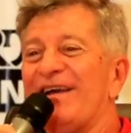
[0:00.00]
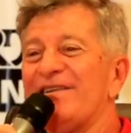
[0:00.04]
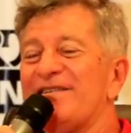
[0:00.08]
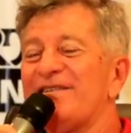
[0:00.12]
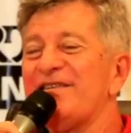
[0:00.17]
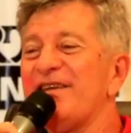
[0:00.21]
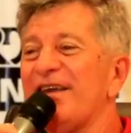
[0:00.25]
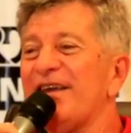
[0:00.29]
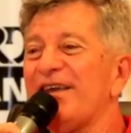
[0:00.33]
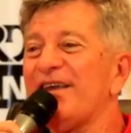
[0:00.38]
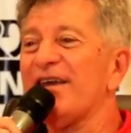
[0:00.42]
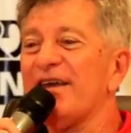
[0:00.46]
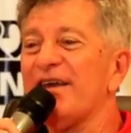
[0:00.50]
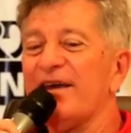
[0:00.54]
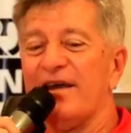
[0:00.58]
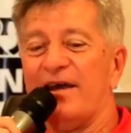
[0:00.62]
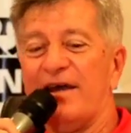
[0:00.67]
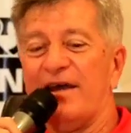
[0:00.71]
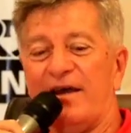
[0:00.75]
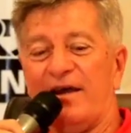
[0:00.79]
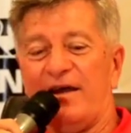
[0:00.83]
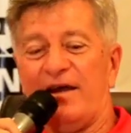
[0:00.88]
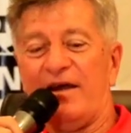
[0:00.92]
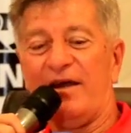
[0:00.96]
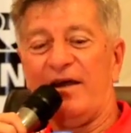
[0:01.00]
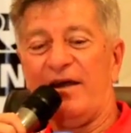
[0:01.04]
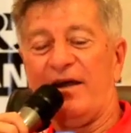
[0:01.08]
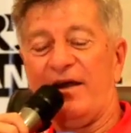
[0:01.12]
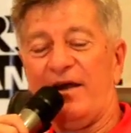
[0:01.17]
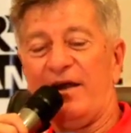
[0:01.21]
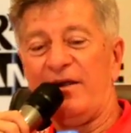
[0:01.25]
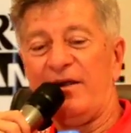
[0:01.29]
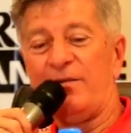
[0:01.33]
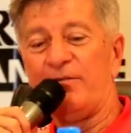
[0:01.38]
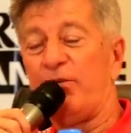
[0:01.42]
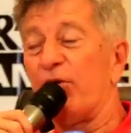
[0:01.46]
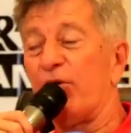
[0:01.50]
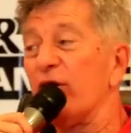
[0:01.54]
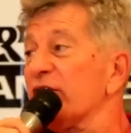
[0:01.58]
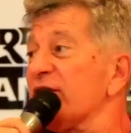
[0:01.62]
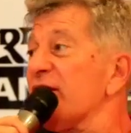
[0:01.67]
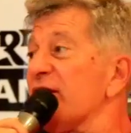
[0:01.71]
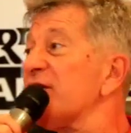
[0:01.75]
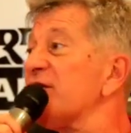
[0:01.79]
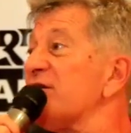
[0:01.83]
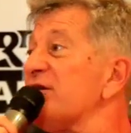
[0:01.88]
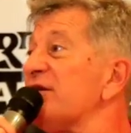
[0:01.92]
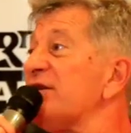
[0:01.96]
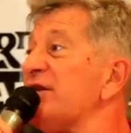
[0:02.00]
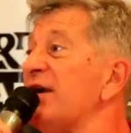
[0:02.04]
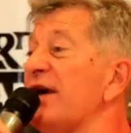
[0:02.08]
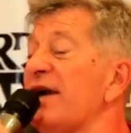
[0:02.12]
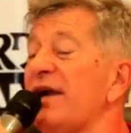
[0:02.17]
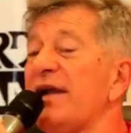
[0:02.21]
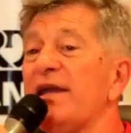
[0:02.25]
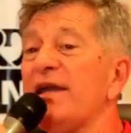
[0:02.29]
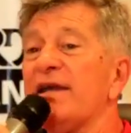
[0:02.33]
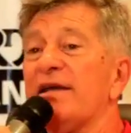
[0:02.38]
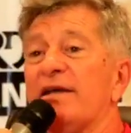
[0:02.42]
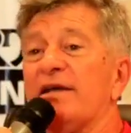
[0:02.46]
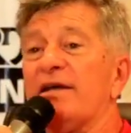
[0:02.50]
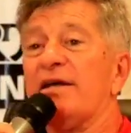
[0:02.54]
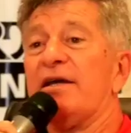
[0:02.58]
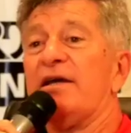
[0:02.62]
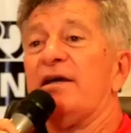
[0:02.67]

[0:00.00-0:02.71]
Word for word: I think uh, important today,